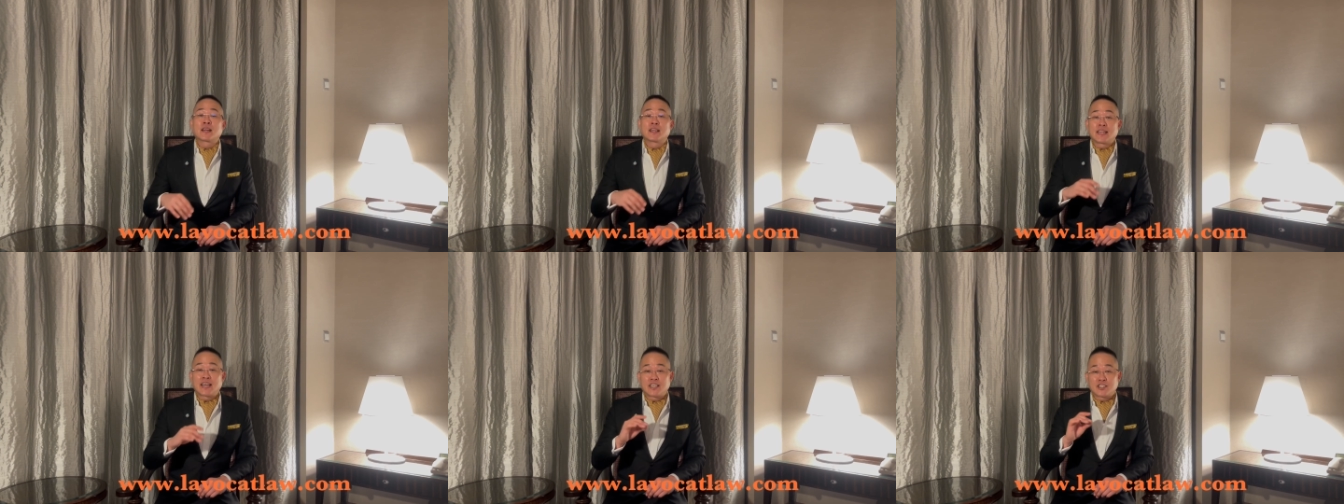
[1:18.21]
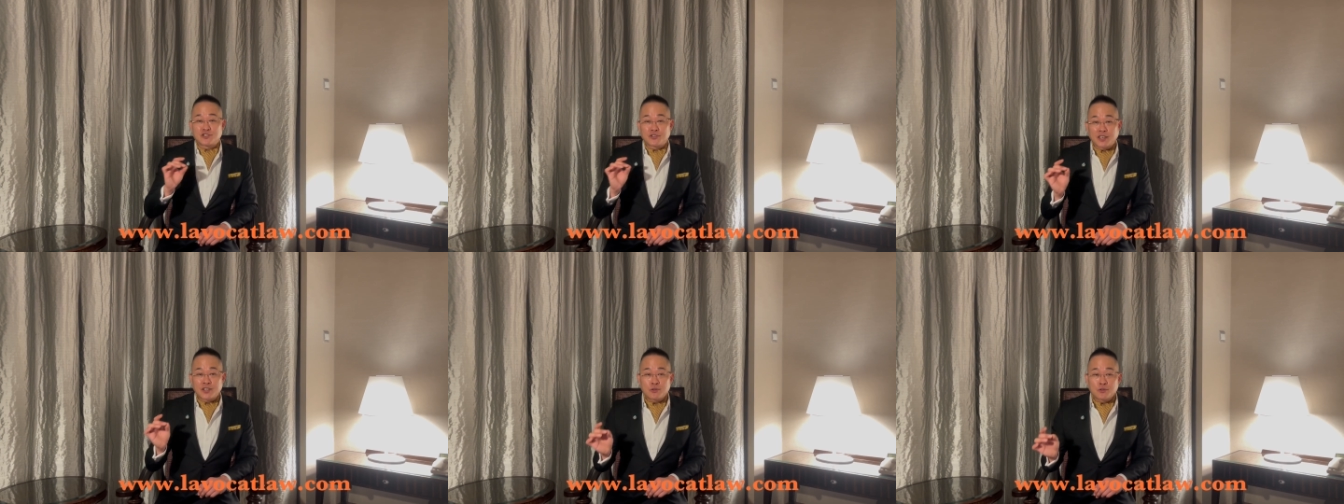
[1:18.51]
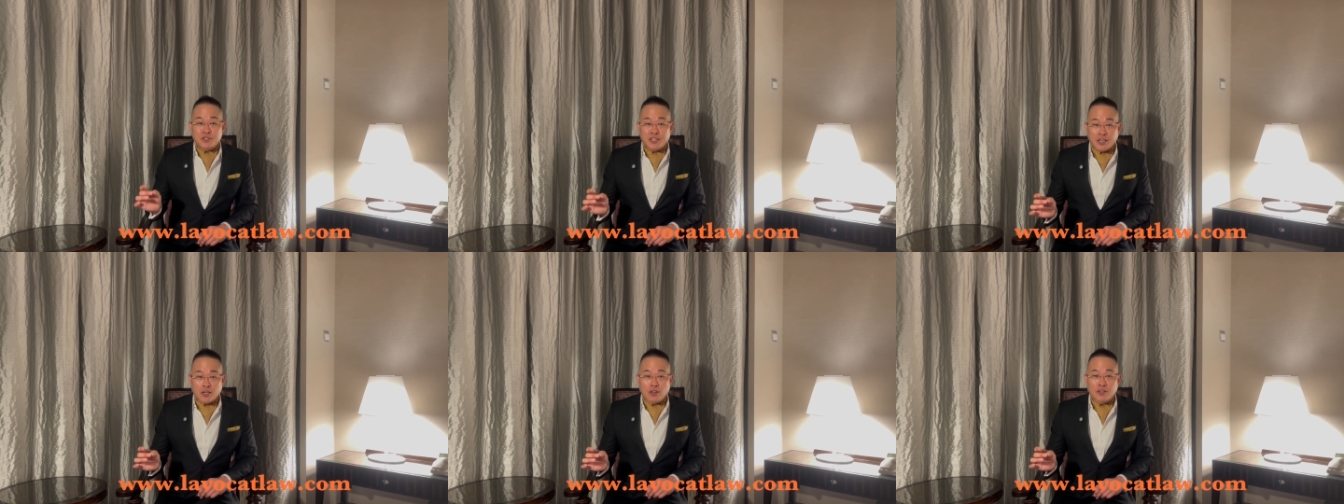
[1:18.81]
like trying to
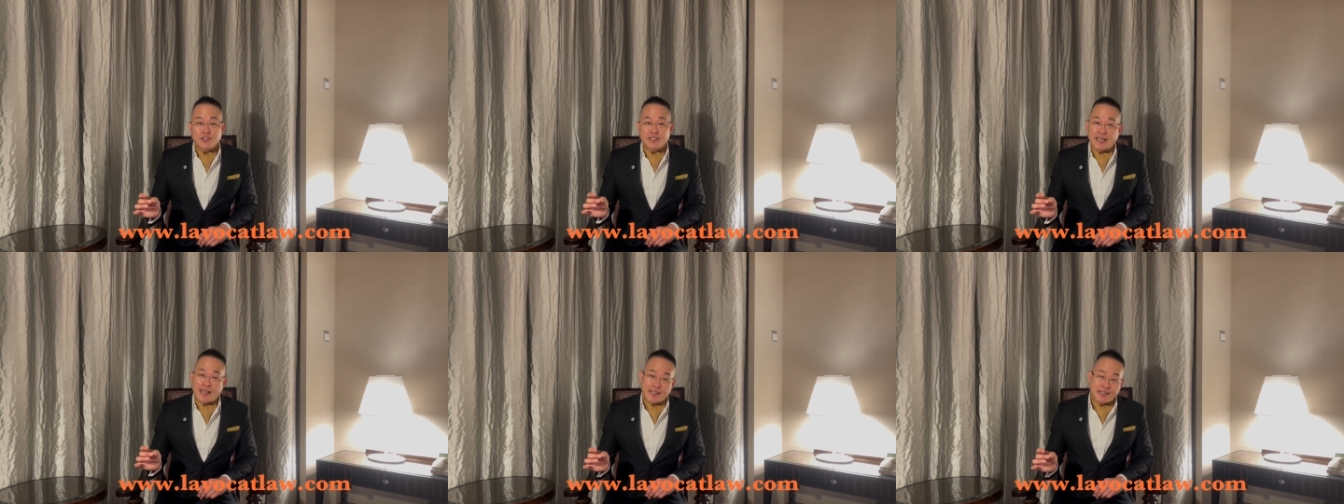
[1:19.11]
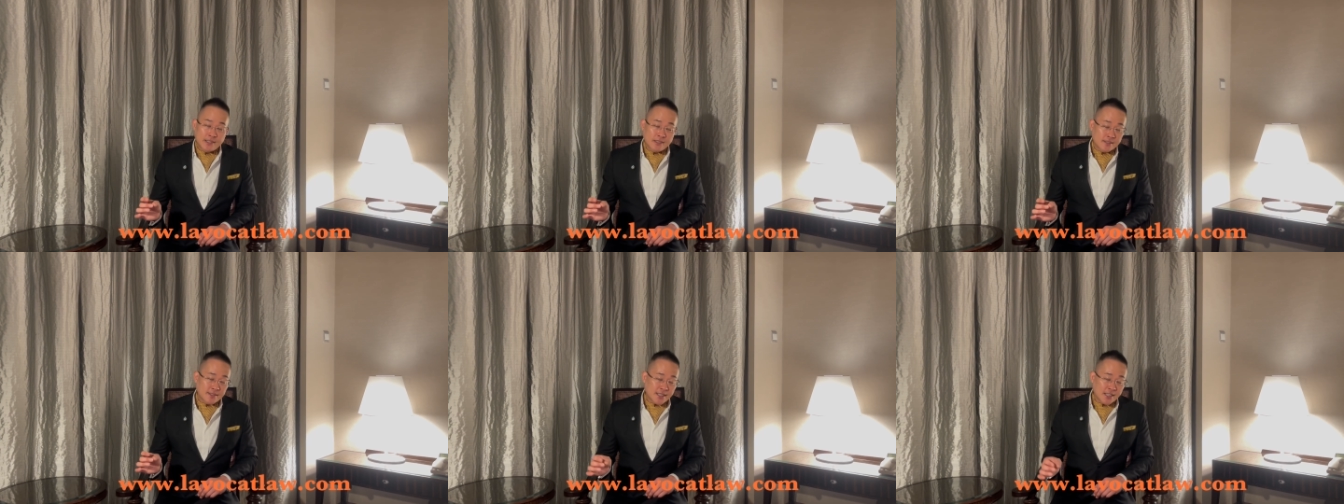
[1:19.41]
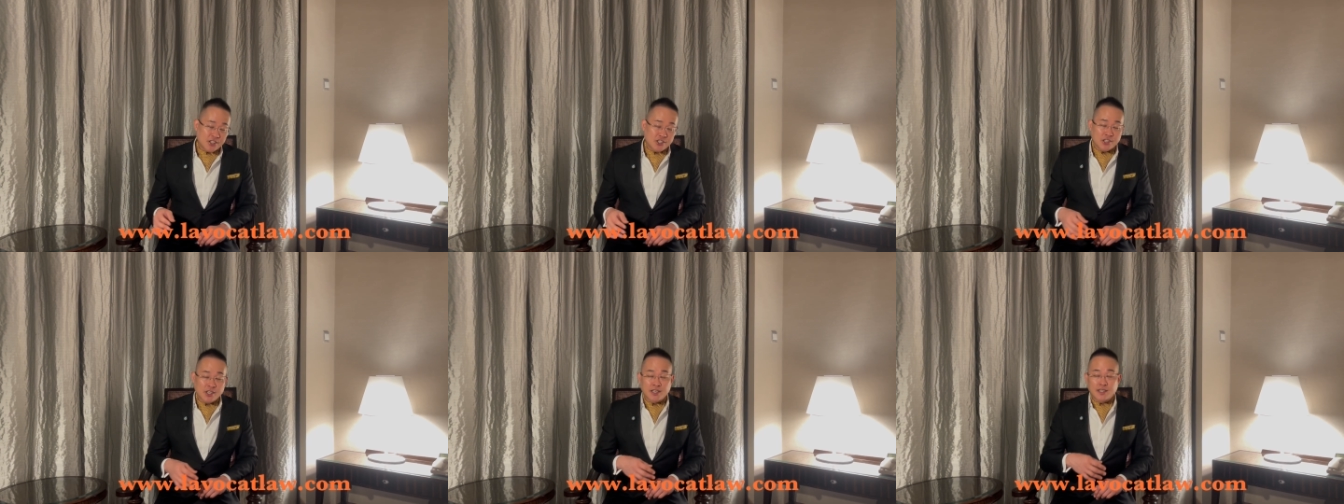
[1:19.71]
take on titles
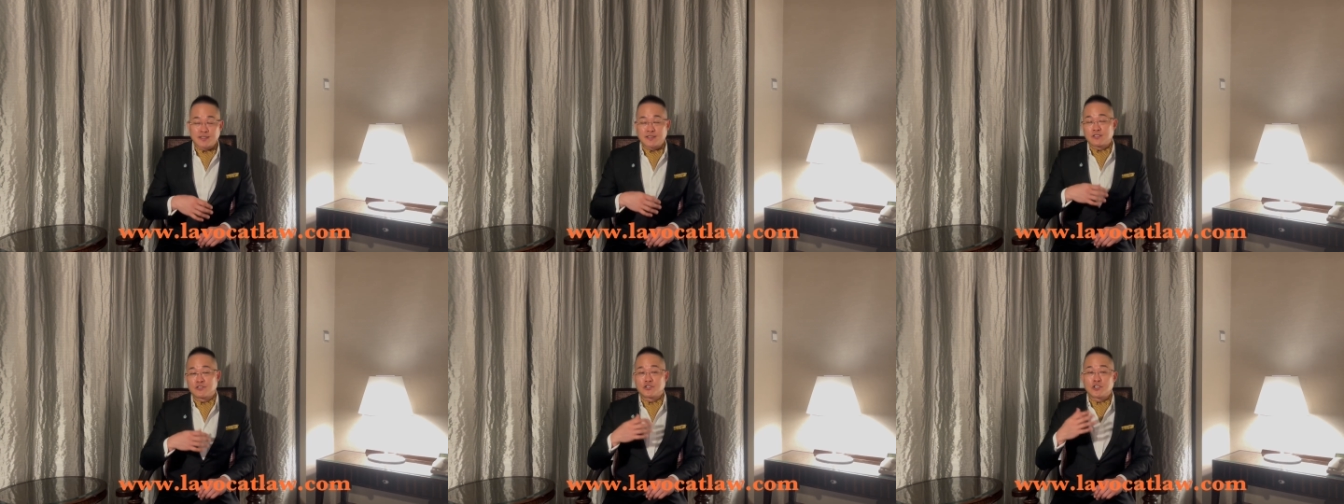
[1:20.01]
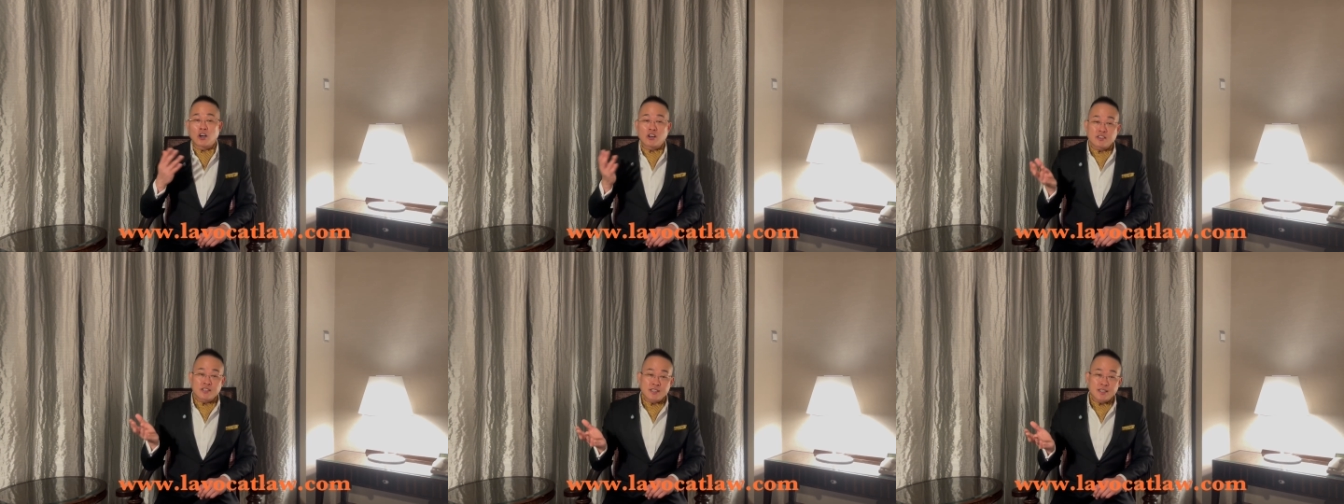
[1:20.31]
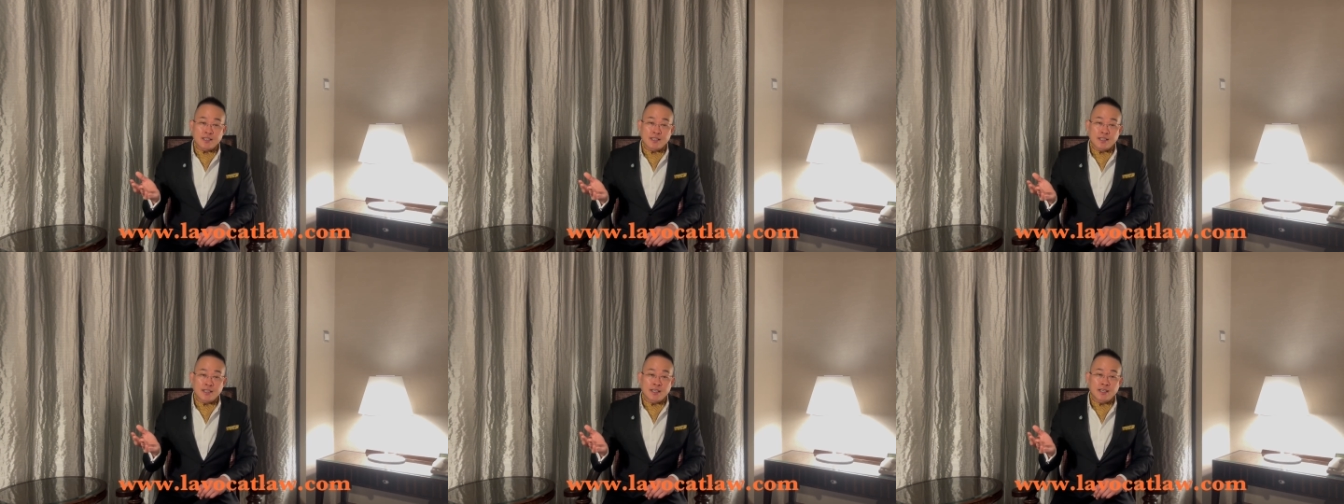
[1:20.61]
such as
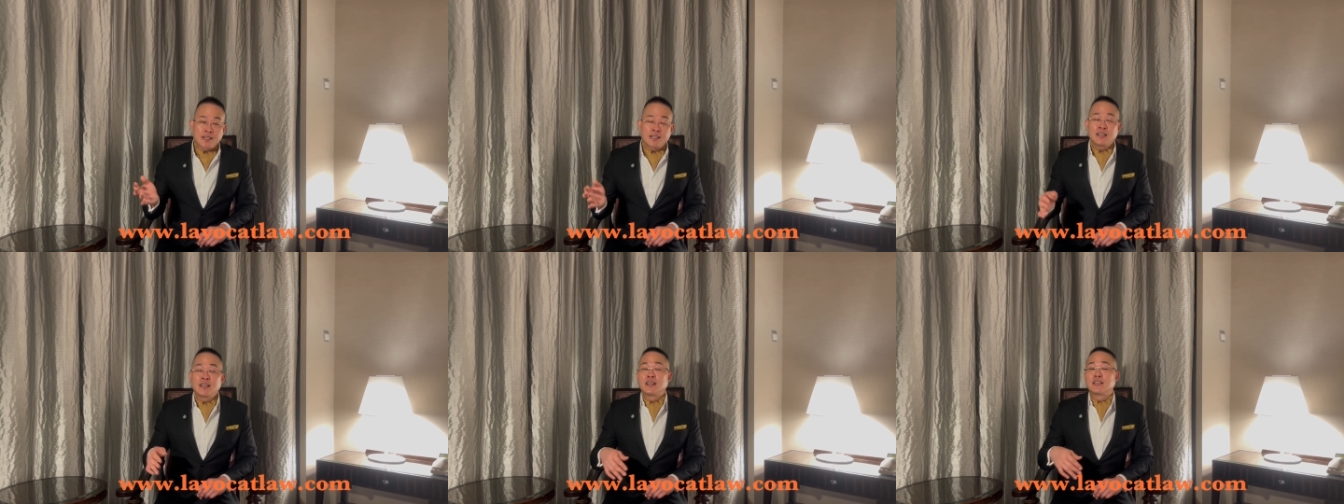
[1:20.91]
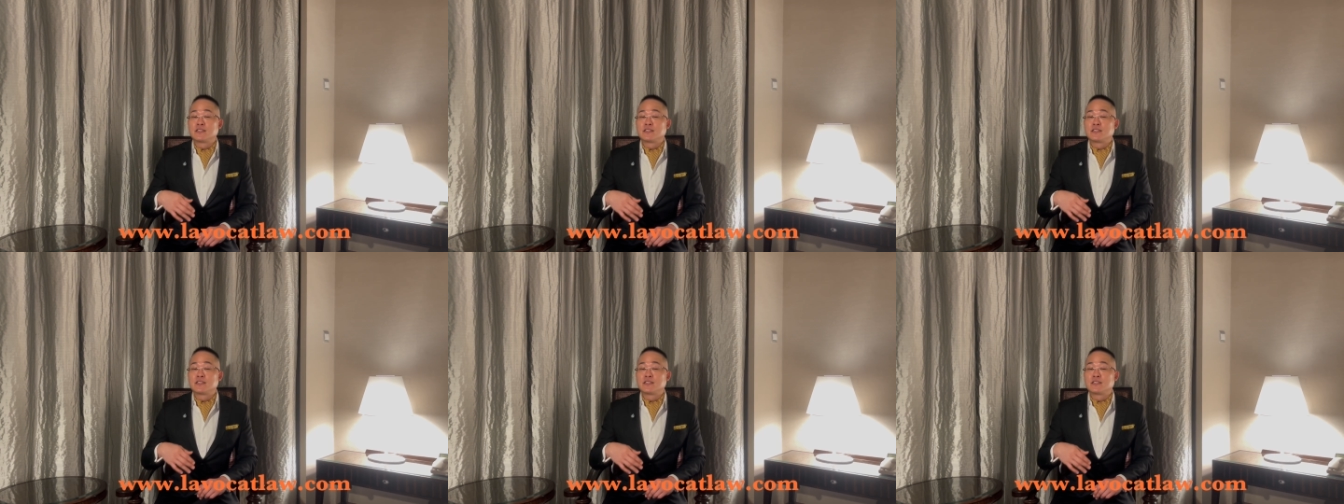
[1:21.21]
Doctor,